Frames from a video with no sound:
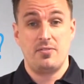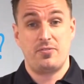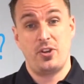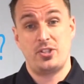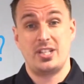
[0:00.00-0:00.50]

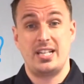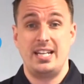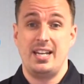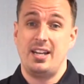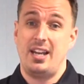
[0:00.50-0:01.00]

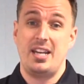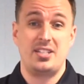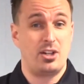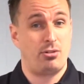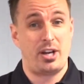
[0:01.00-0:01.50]
Firstly, is
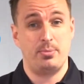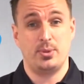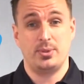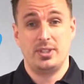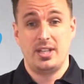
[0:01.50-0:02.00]
it
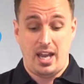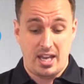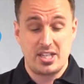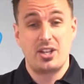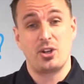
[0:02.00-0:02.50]
credible?
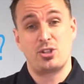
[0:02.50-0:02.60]
Has it got a